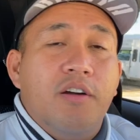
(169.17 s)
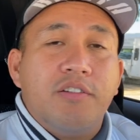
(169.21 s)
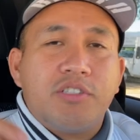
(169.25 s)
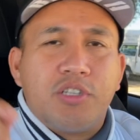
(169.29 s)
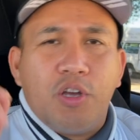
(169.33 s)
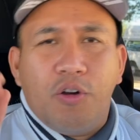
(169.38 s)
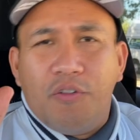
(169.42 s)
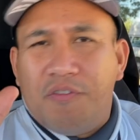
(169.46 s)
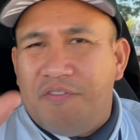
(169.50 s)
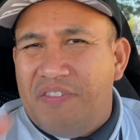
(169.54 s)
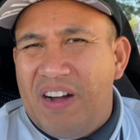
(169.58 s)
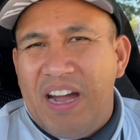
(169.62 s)

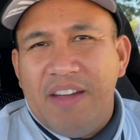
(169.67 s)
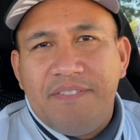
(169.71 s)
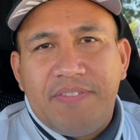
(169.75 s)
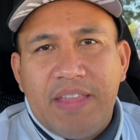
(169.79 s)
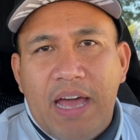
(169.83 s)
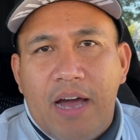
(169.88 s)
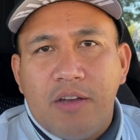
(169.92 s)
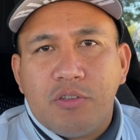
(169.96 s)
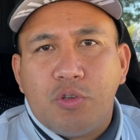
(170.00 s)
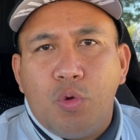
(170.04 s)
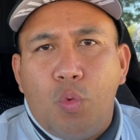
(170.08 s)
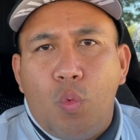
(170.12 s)
So
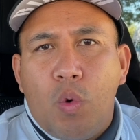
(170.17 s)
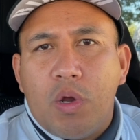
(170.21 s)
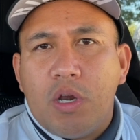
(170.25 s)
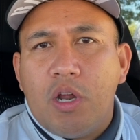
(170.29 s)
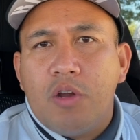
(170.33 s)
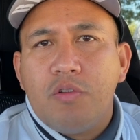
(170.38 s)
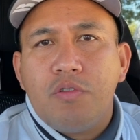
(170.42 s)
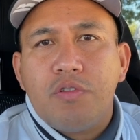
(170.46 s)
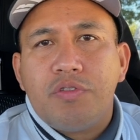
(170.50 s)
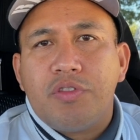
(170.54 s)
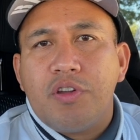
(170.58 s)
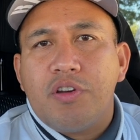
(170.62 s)

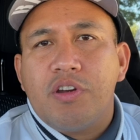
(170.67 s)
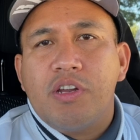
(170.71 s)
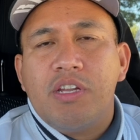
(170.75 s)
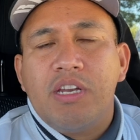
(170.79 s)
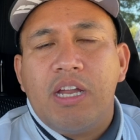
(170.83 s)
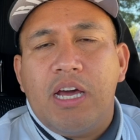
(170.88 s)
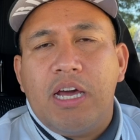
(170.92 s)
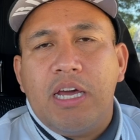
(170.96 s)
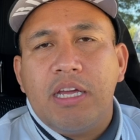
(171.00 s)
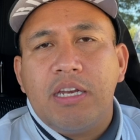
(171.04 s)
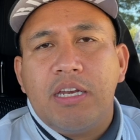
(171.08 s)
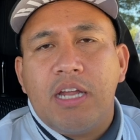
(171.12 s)

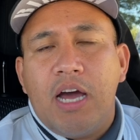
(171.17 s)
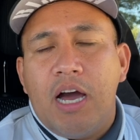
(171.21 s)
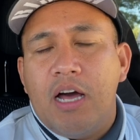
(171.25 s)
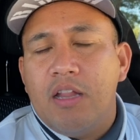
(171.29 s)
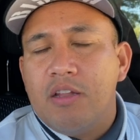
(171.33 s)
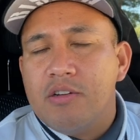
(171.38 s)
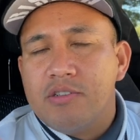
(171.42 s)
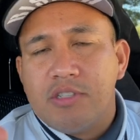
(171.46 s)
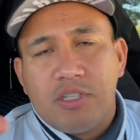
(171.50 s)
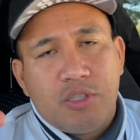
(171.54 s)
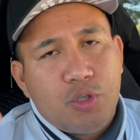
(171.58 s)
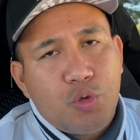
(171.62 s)

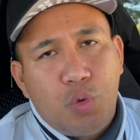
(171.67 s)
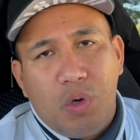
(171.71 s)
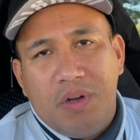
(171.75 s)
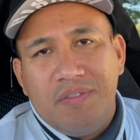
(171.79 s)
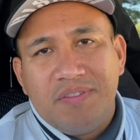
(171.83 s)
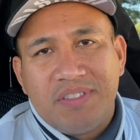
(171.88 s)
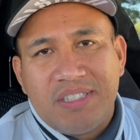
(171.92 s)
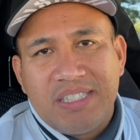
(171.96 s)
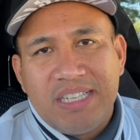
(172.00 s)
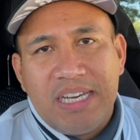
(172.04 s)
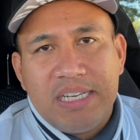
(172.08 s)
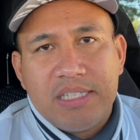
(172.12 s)

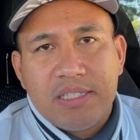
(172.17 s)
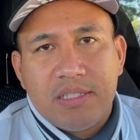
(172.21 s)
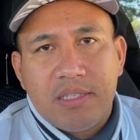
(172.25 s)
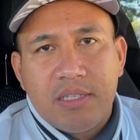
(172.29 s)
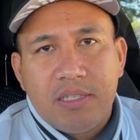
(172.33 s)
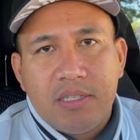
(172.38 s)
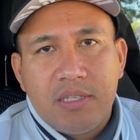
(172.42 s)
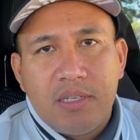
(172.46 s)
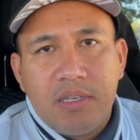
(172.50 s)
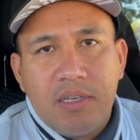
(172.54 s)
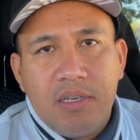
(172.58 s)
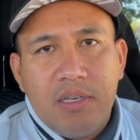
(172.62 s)

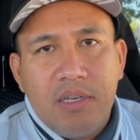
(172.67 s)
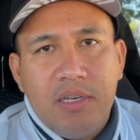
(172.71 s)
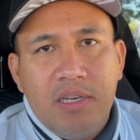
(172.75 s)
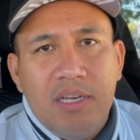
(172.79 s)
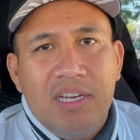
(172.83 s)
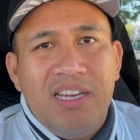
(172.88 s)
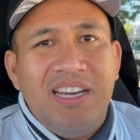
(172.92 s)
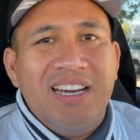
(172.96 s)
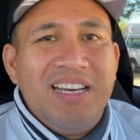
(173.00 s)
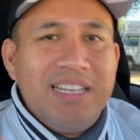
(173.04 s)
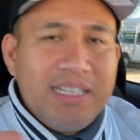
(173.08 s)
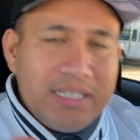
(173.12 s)
$5,139.12
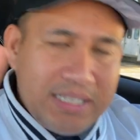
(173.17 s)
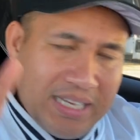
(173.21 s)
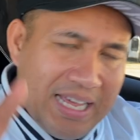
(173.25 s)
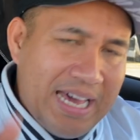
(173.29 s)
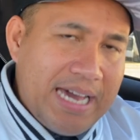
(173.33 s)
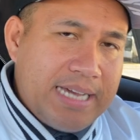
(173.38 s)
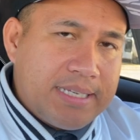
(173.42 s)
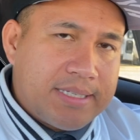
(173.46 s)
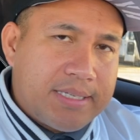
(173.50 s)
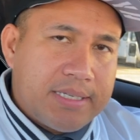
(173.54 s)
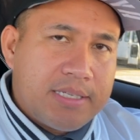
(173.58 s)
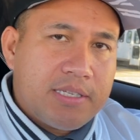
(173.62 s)

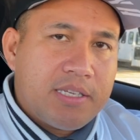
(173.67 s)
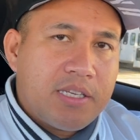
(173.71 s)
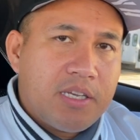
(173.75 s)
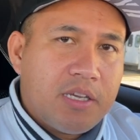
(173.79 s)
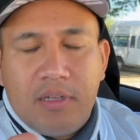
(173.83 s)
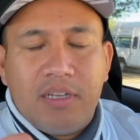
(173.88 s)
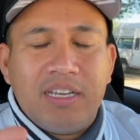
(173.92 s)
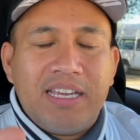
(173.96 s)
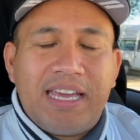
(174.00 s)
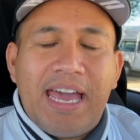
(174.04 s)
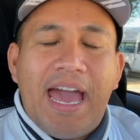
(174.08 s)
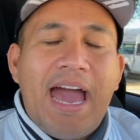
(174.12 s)
less
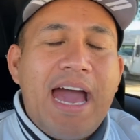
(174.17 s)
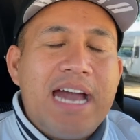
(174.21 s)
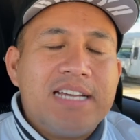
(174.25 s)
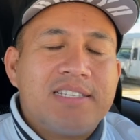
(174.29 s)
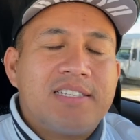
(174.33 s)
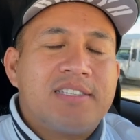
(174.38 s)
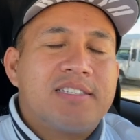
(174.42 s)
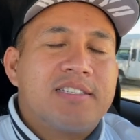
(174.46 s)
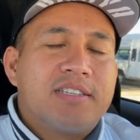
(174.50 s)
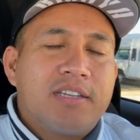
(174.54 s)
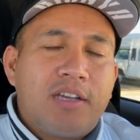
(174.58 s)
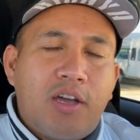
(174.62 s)

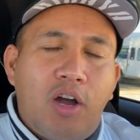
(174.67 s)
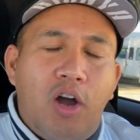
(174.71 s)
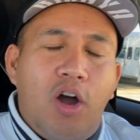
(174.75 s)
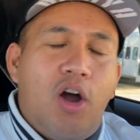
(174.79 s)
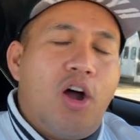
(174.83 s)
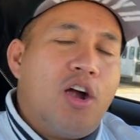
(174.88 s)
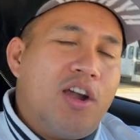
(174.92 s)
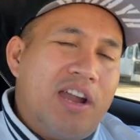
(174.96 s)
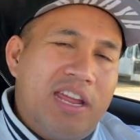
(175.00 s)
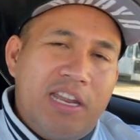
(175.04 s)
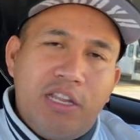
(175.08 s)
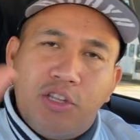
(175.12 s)
gas,
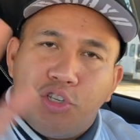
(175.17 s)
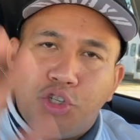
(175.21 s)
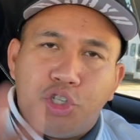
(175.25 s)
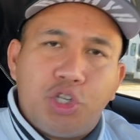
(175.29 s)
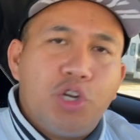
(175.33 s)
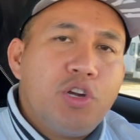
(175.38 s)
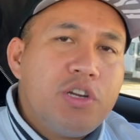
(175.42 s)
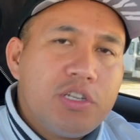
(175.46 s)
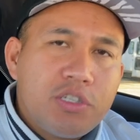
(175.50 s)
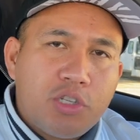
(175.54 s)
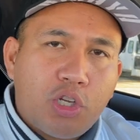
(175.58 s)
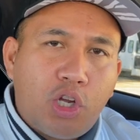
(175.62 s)
car, and
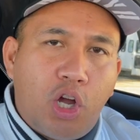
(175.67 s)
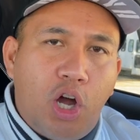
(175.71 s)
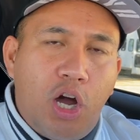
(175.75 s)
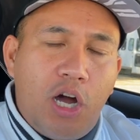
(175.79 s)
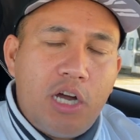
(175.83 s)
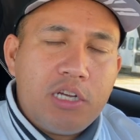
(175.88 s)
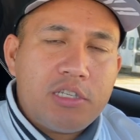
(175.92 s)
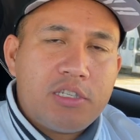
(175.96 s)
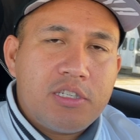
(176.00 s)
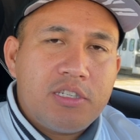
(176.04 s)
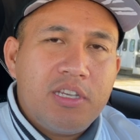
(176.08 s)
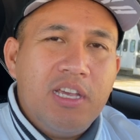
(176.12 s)
insurance
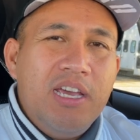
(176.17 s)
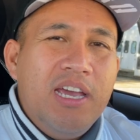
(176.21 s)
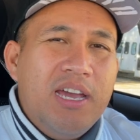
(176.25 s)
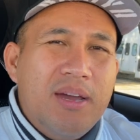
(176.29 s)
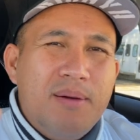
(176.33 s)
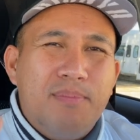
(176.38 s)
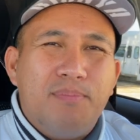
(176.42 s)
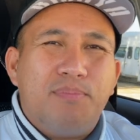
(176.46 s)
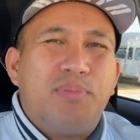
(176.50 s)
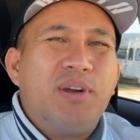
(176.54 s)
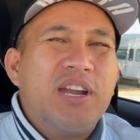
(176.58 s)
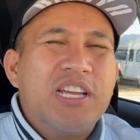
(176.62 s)
costs
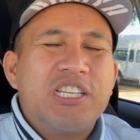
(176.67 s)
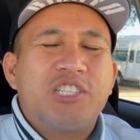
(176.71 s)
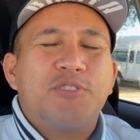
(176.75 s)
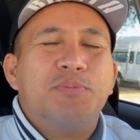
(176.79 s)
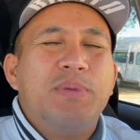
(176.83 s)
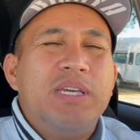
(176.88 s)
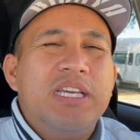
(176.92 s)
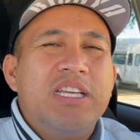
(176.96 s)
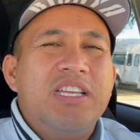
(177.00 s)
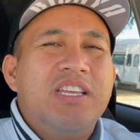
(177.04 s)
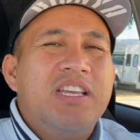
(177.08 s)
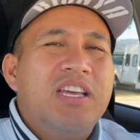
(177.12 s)
brings
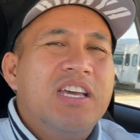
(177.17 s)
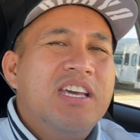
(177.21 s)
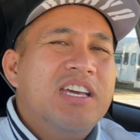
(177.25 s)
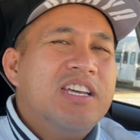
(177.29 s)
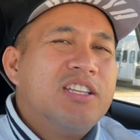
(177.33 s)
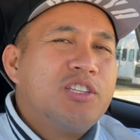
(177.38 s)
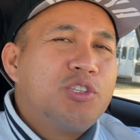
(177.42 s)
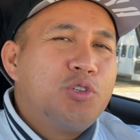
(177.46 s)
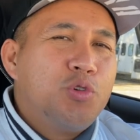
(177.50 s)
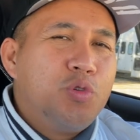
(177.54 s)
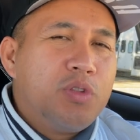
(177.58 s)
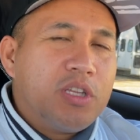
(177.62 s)
me
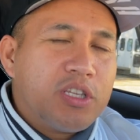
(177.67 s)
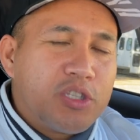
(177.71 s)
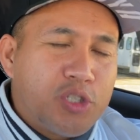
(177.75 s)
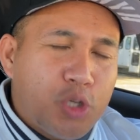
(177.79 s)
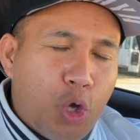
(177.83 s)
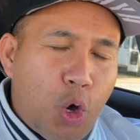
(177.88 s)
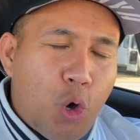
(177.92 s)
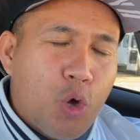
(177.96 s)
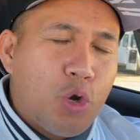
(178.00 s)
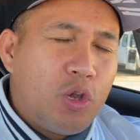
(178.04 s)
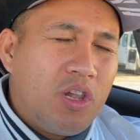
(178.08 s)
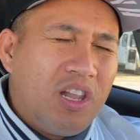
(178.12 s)
to the
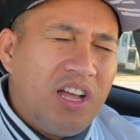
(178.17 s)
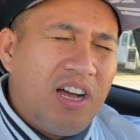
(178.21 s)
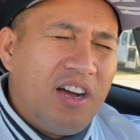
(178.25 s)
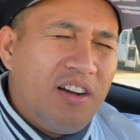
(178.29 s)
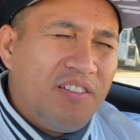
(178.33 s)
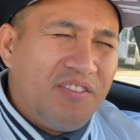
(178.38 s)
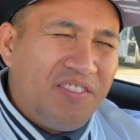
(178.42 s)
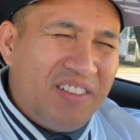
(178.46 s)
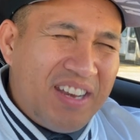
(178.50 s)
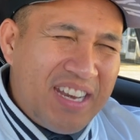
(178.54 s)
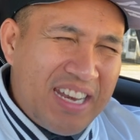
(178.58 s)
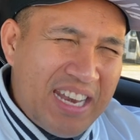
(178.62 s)
total
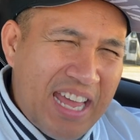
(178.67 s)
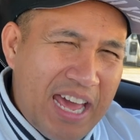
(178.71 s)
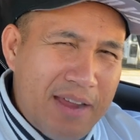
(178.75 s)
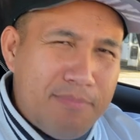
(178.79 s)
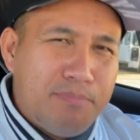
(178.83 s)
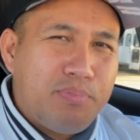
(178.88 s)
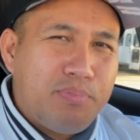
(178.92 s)
of net